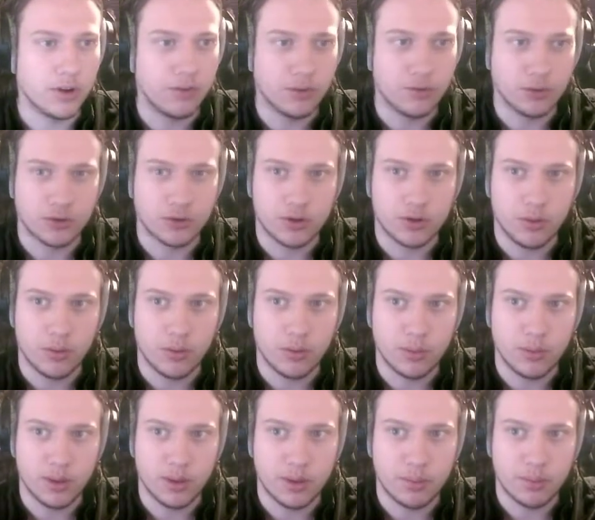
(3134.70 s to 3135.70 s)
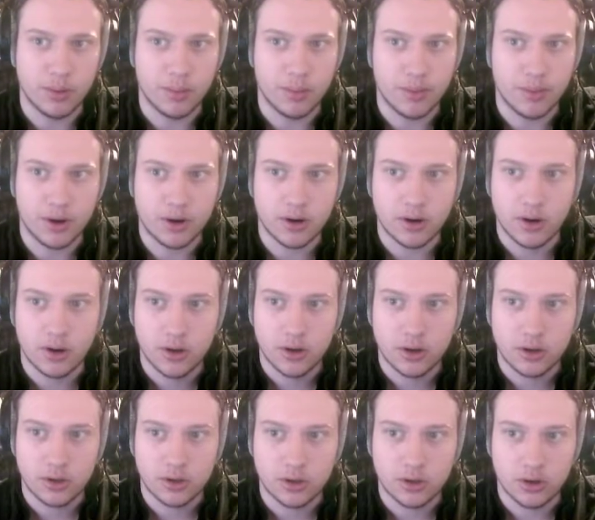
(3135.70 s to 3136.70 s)
full screen. It would be a bit better.
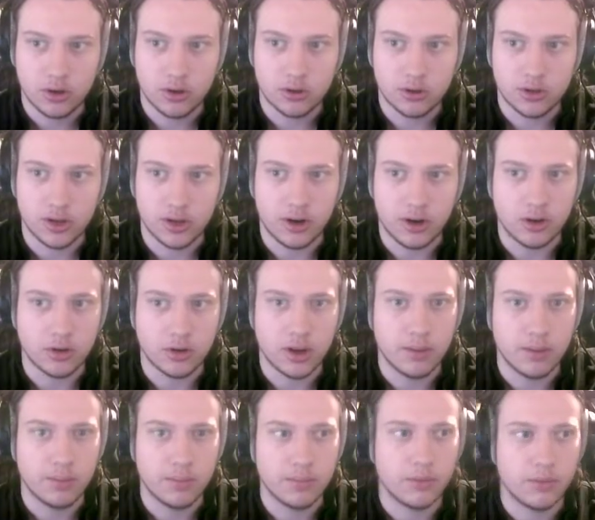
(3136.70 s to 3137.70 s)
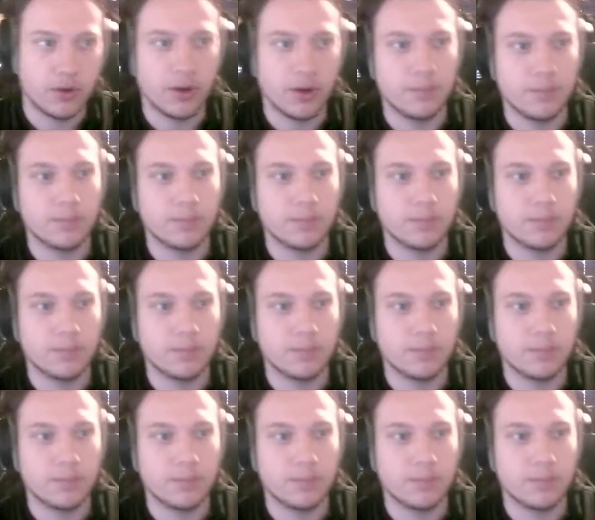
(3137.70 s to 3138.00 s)
So standalone game, right?